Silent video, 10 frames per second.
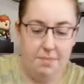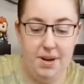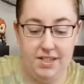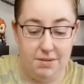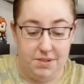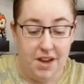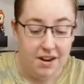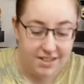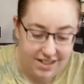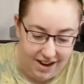I picked up
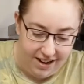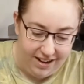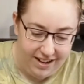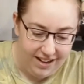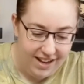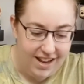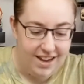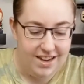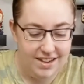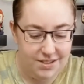Tuck Tuck
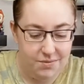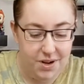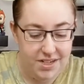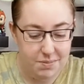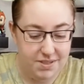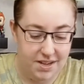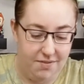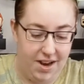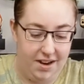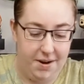is very
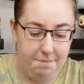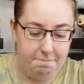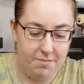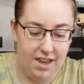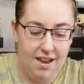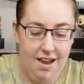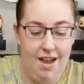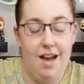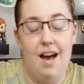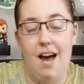specific.
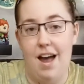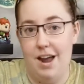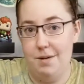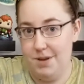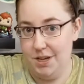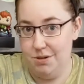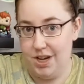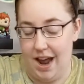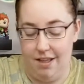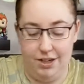I am a huge
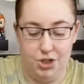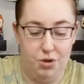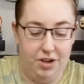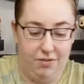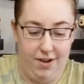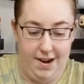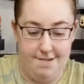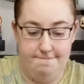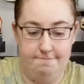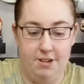Alan Tudyk
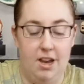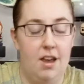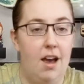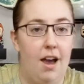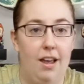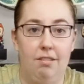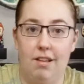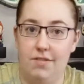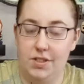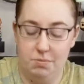fan. I
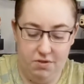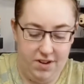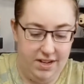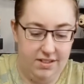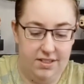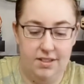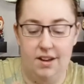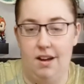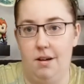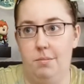love his movies.
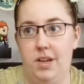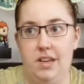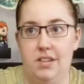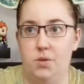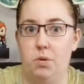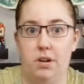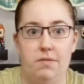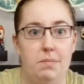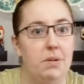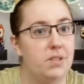He is one
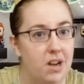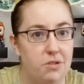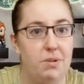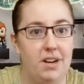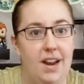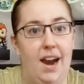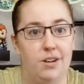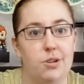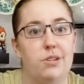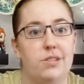of the most underrated
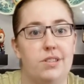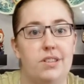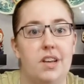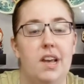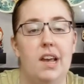actors